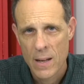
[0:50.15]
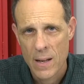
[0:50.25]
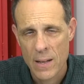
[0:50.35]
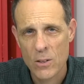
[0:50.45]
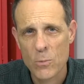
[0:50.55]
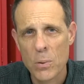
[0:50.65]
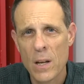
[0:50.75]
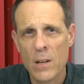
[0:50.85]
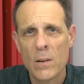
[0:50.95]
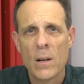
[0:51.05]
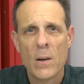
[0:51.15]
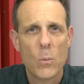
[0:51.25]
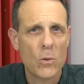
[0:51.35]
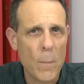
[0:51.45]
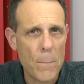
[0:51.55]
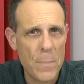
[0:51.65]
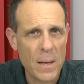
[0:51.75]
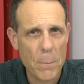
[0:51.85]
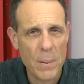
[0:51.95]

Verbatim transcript: And here's a player who was a big,